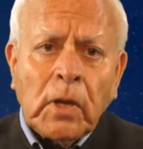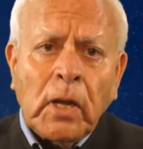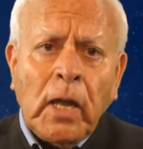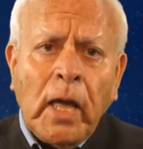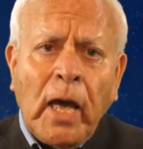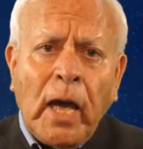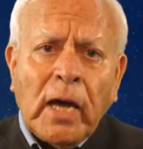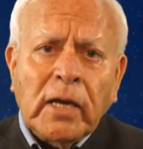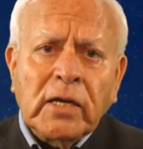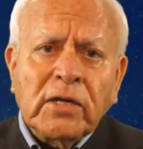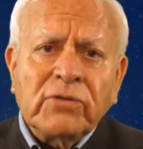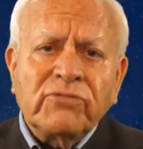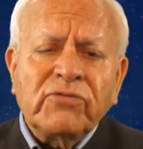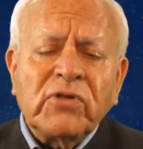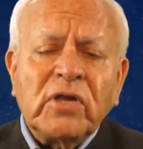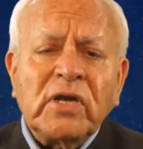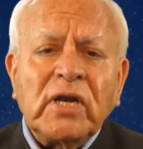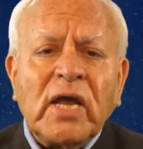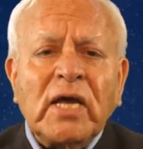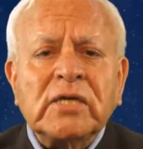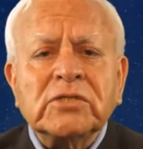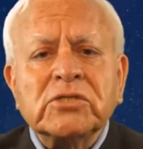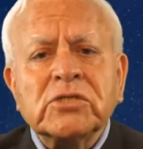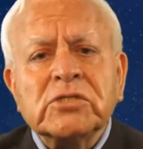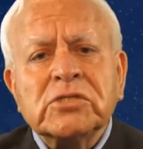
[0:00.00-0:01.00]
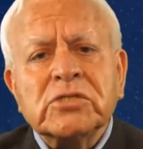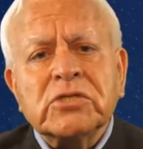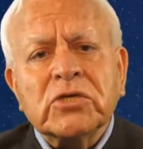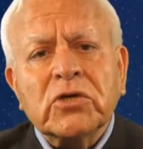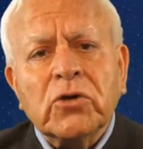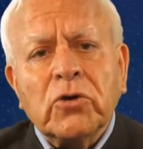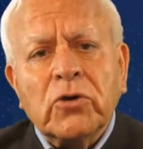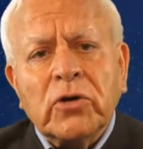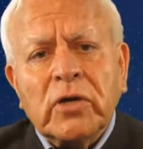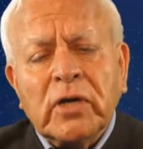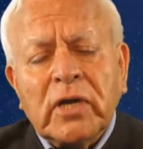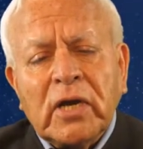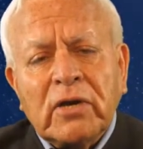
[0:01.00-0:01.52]
And if the National
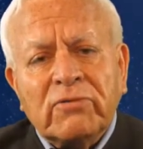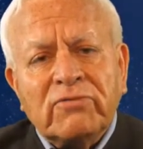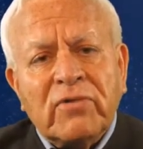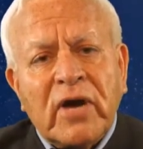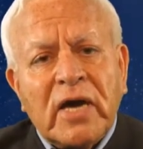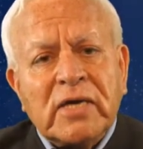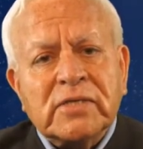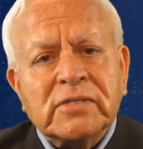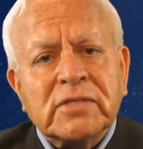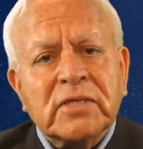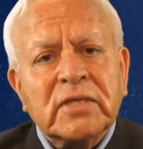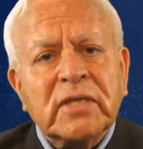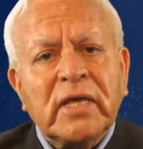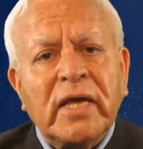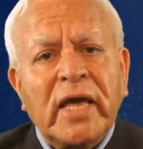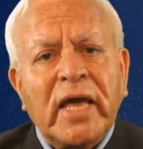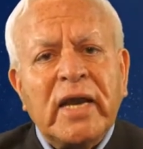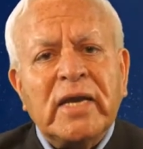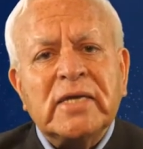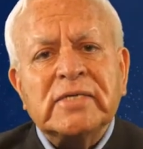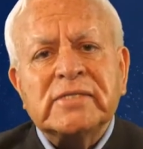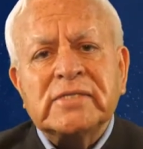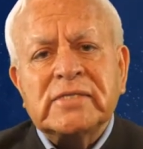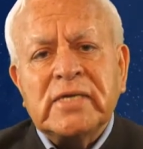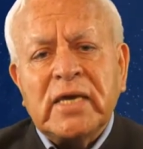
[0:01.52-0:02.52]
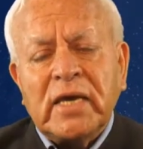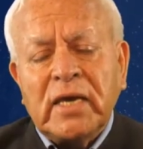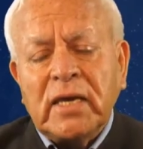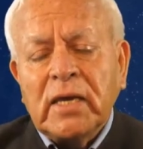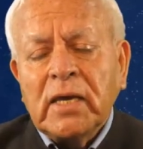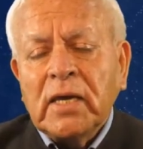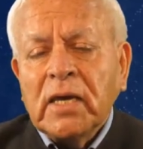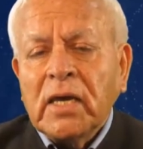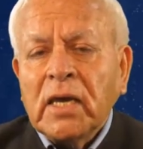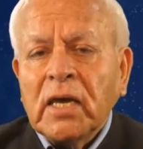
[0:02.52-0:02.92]
Security Advisor, the NSA,